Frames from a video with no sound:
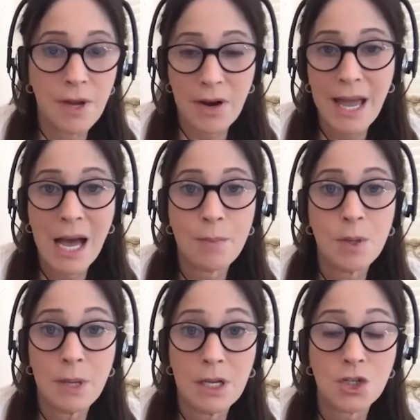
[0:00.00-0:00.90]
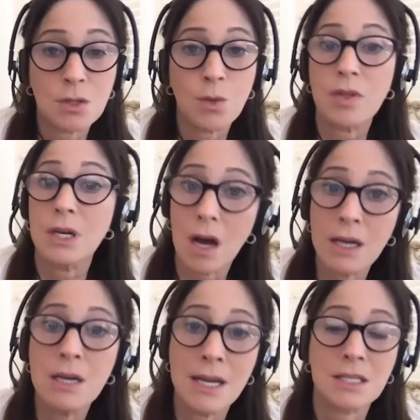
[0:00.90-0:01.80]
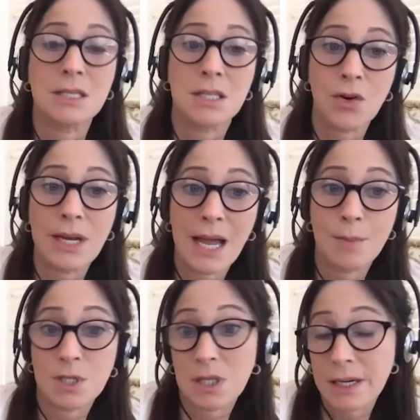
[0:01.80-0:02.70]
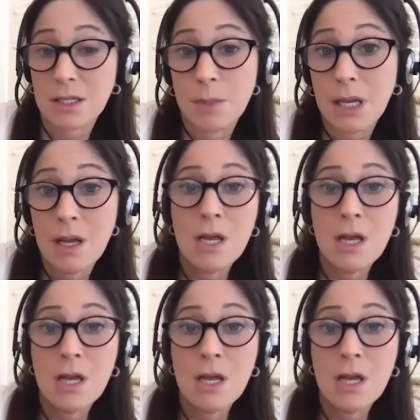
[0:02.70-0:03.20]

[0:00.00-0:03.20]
happy patient with an unnecessary capsulectomy.